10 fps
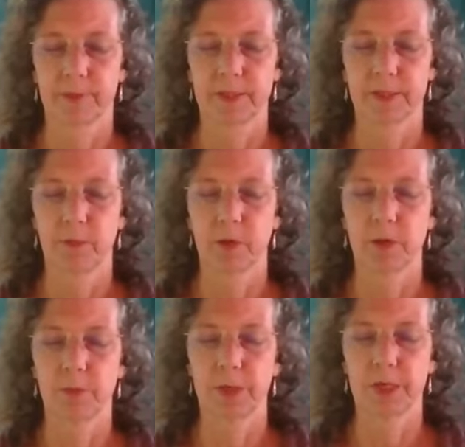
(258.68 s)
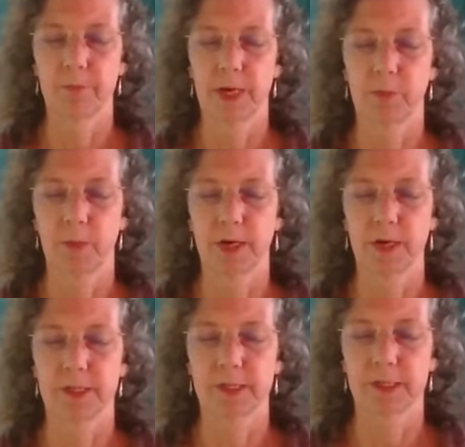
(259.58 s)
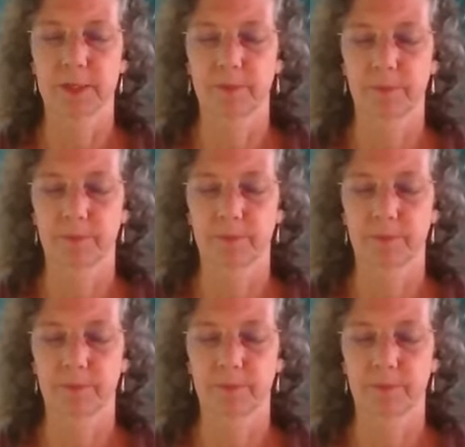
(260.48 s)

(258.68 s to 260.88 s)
So I'm opening my awareness.